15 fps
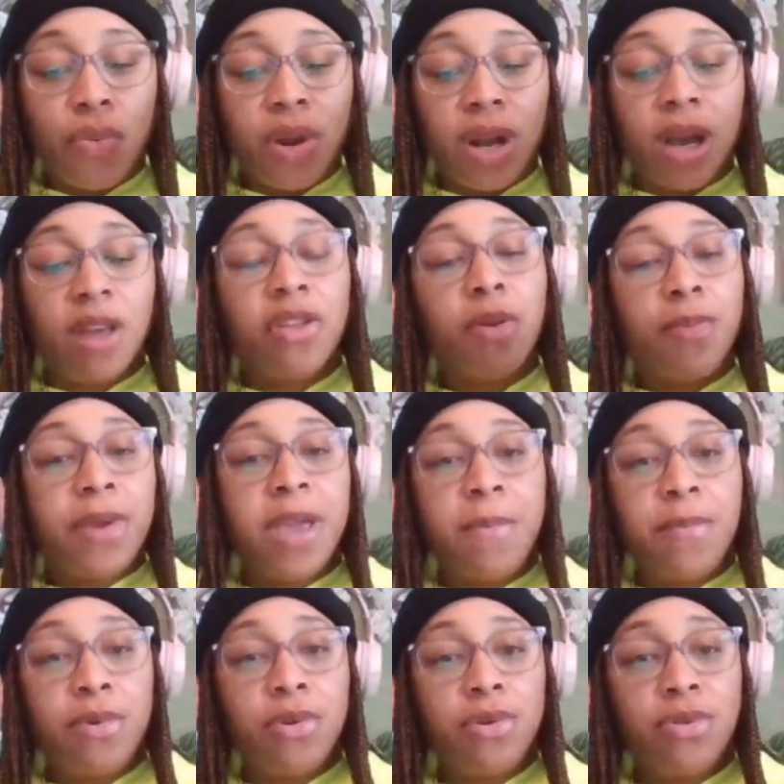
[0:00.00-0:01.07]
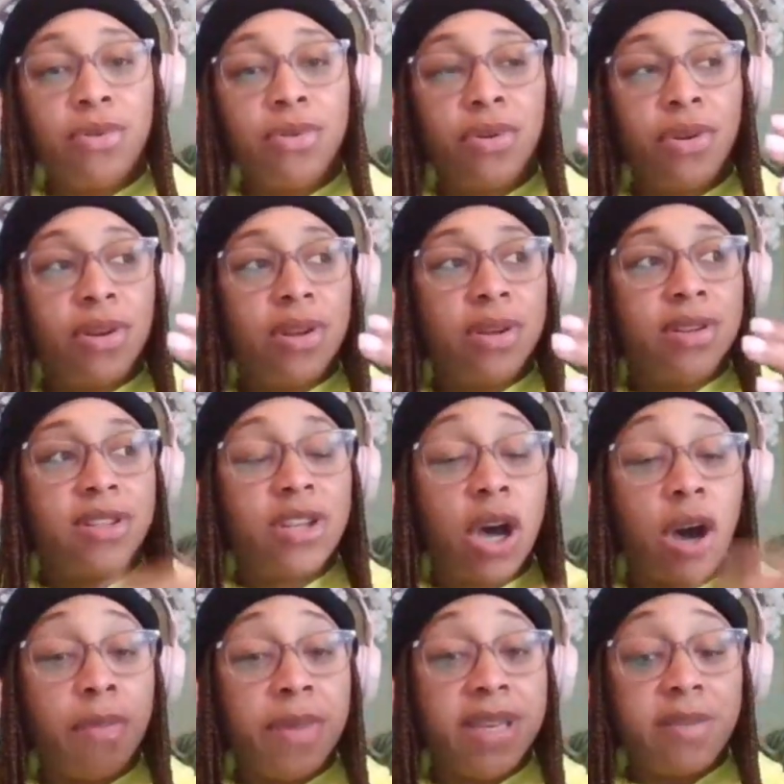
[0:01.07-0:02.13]
other people saw
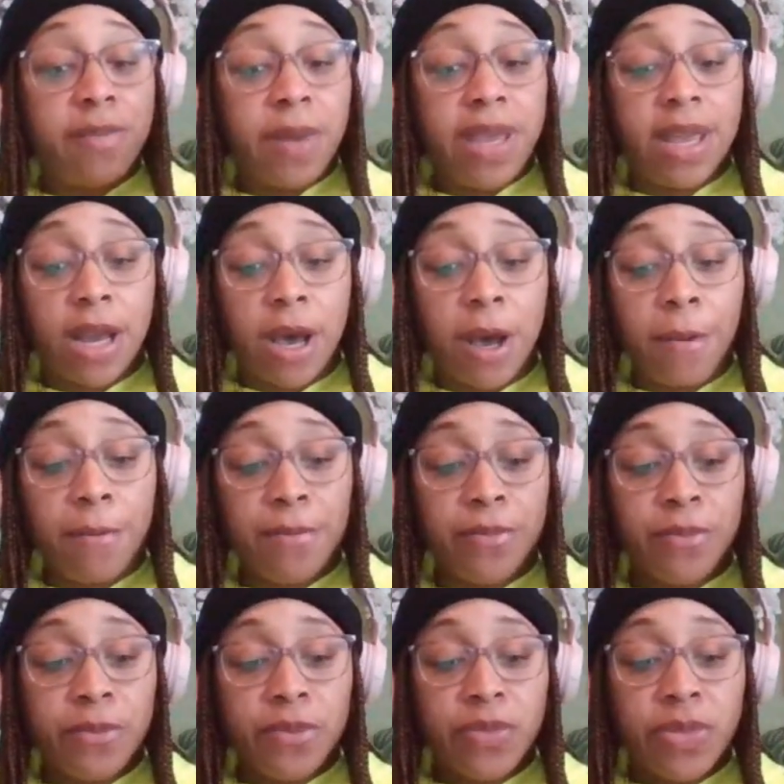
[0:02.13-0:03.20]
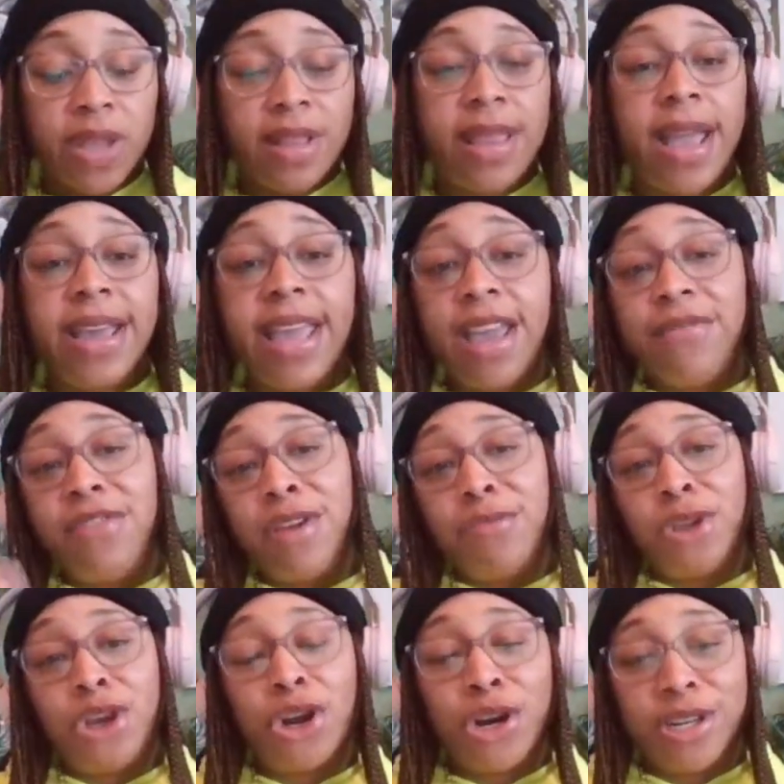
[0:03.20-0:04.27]
me speaking up, that gave them the
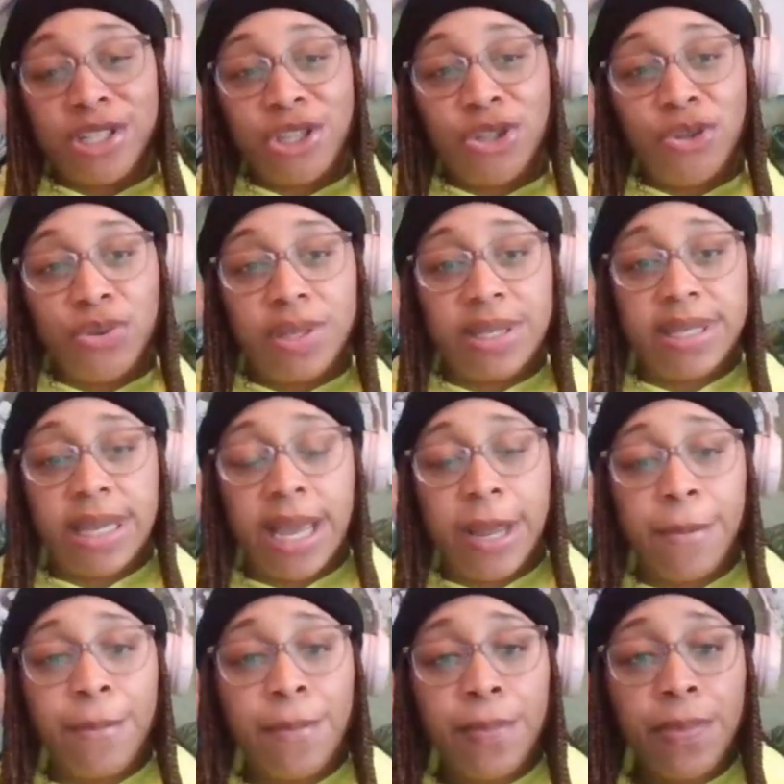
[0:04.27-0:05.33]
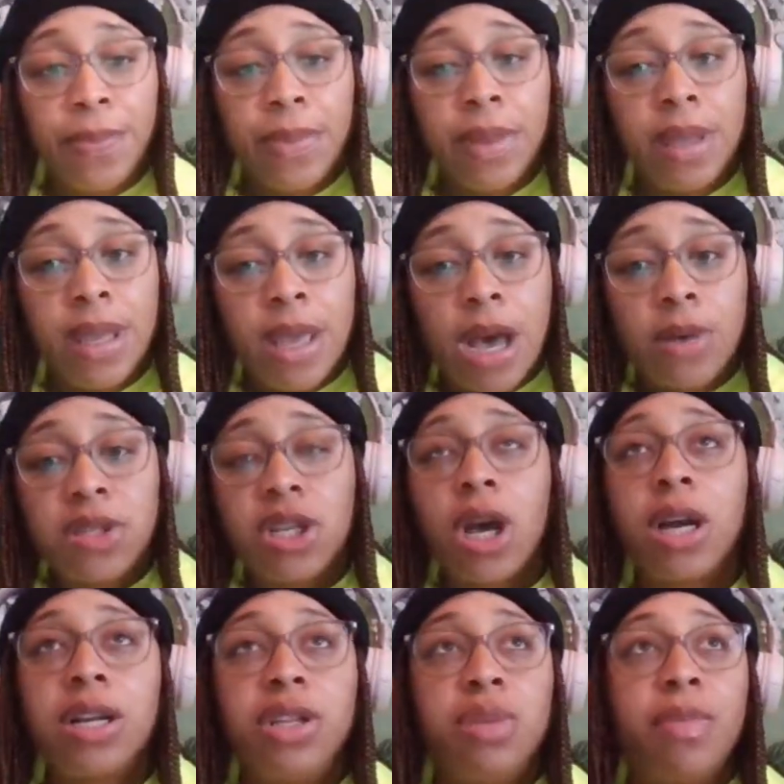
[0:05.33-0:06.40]
courage to do the same. I was
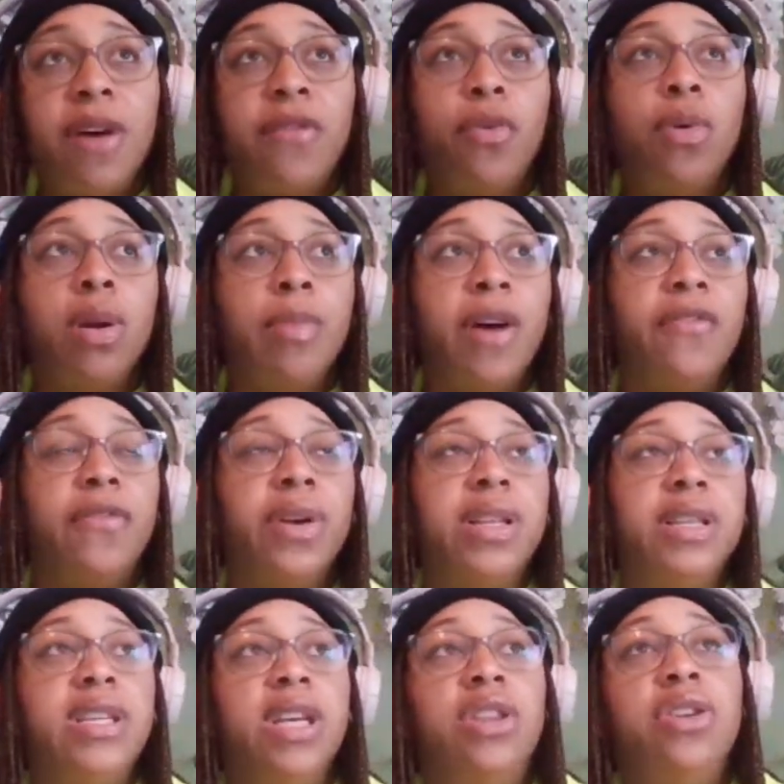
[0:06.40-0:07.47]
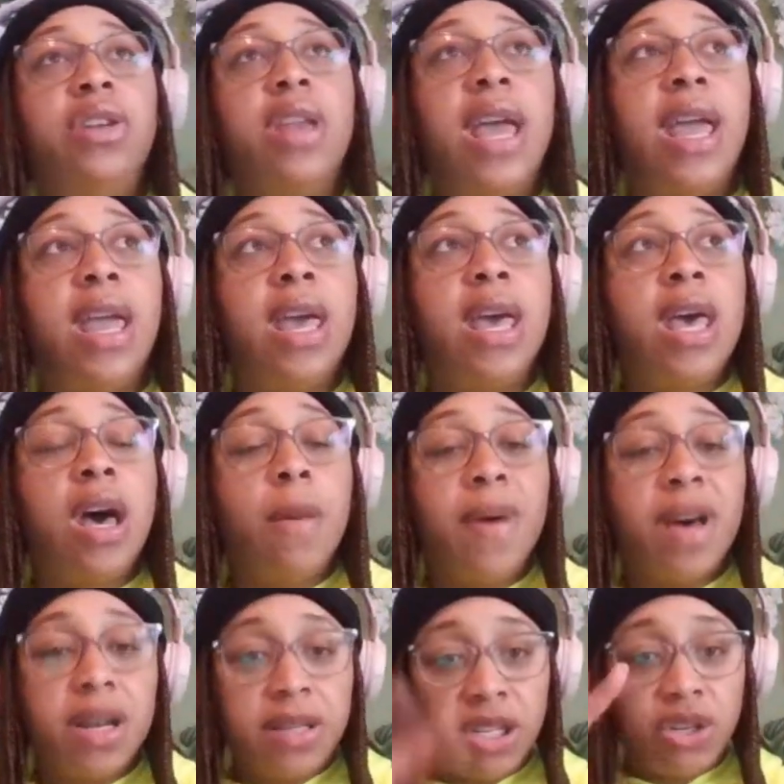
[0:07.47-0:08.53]
talking to my one of my friends the other day
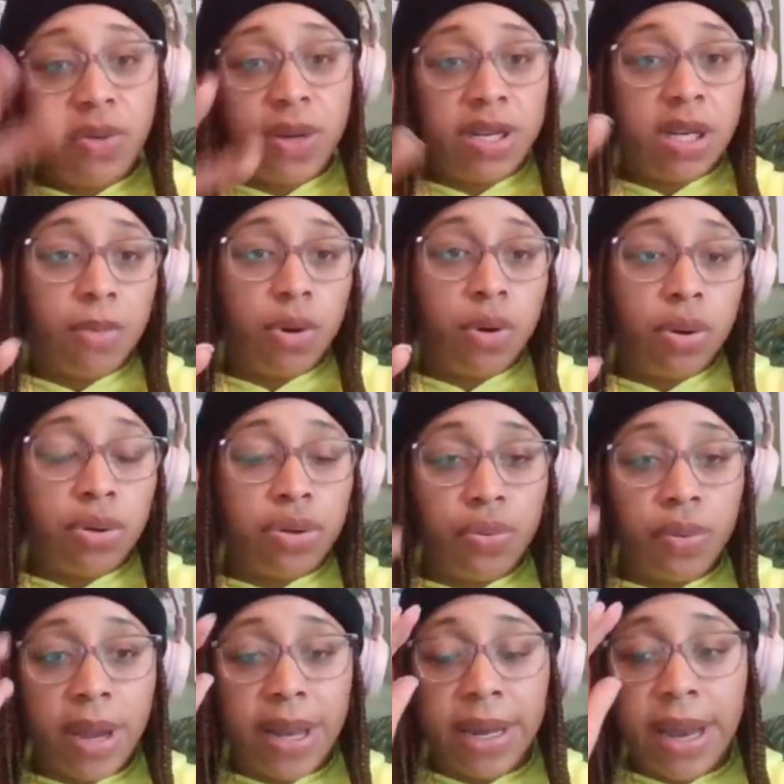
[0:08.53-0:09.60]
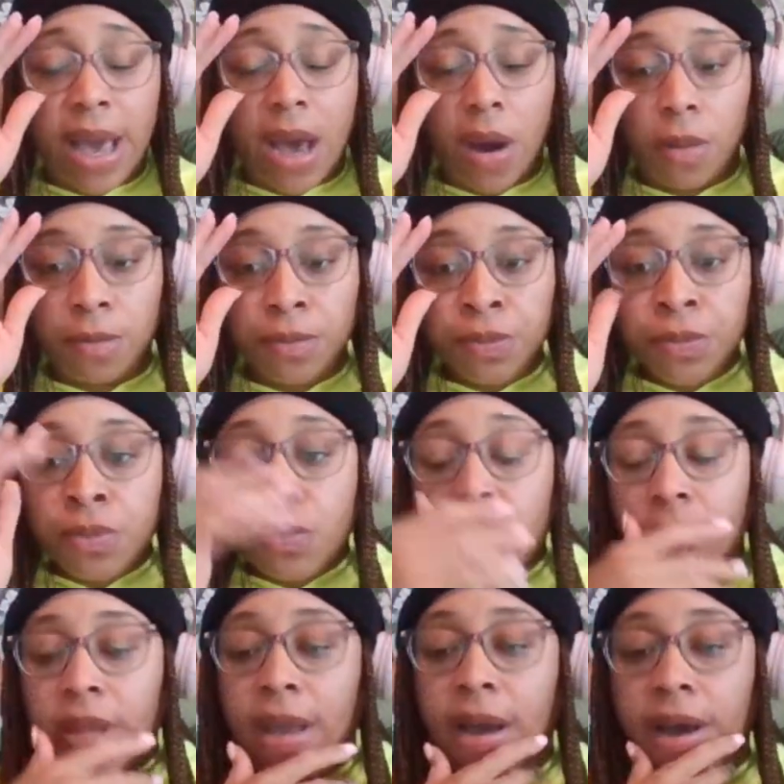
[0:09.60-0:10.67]
about a situation I'm going through right now.
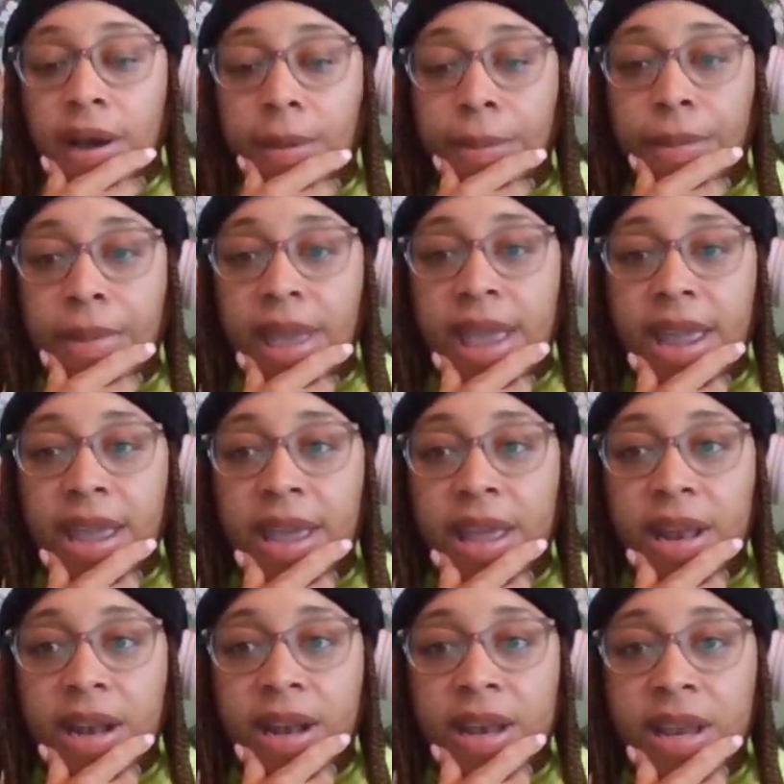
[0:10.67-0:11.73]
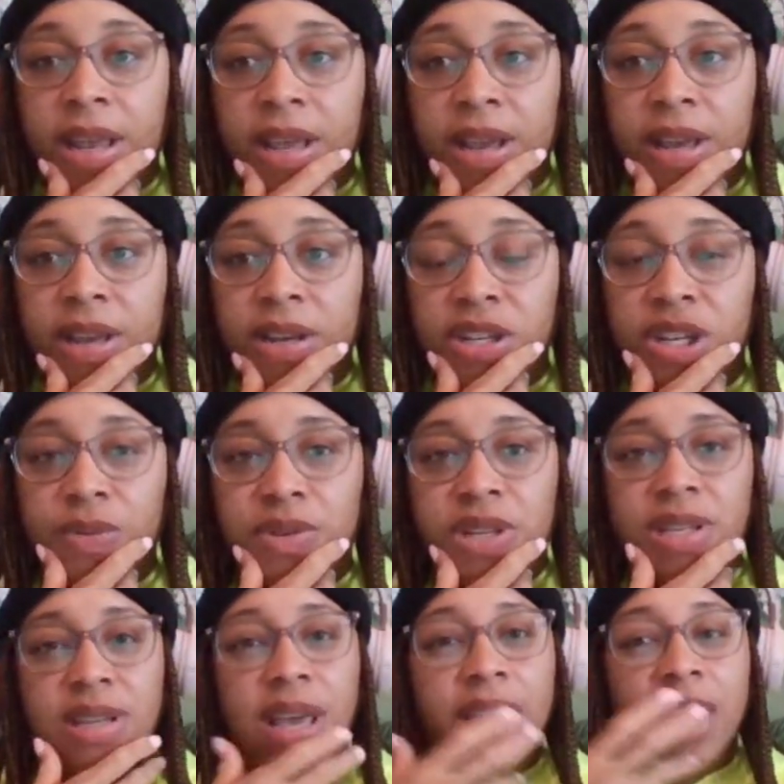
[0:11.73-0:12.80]
And she was
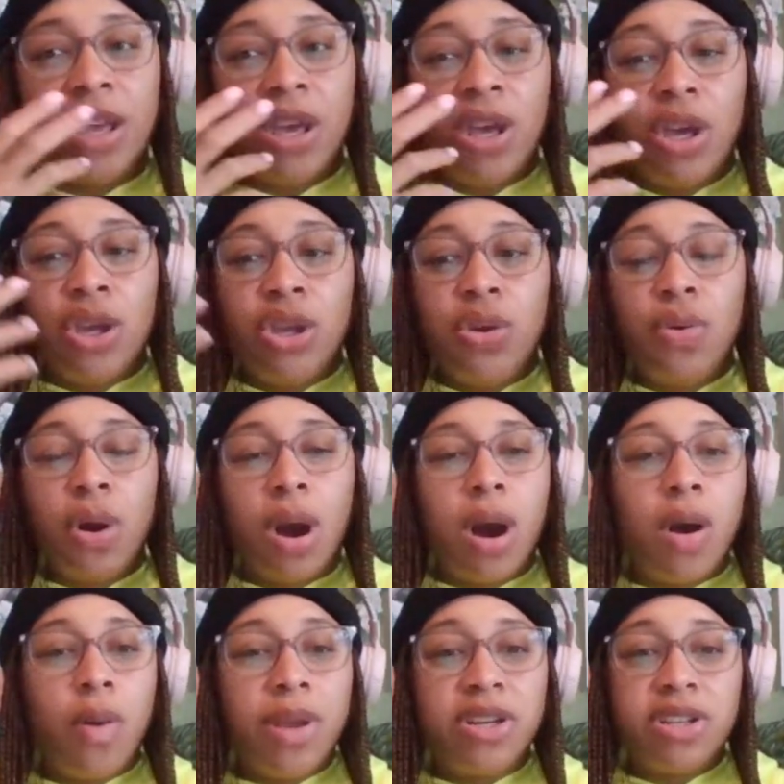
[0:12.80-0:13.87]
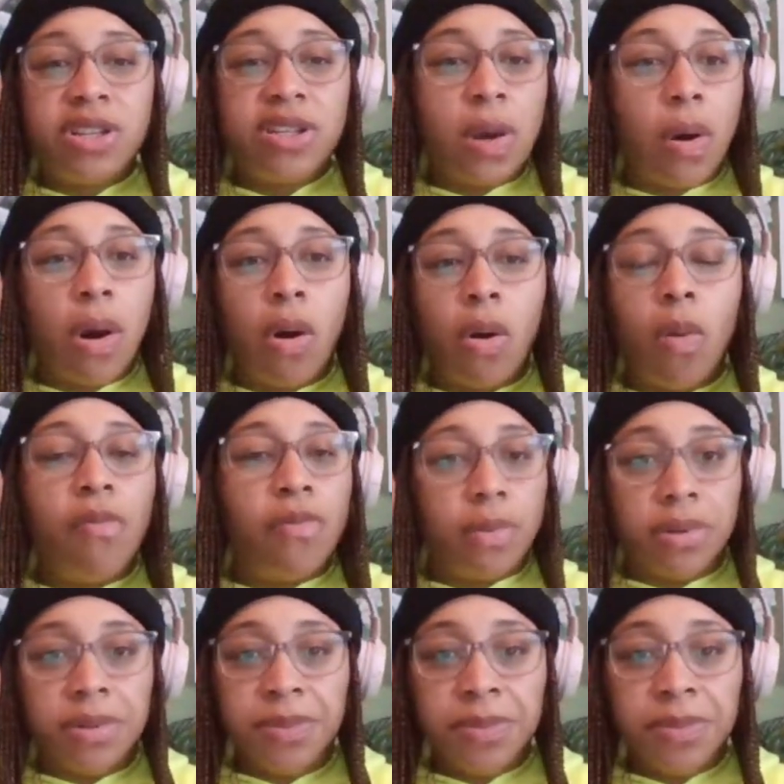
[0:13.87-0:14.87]
just like, "You were always just so hopeful,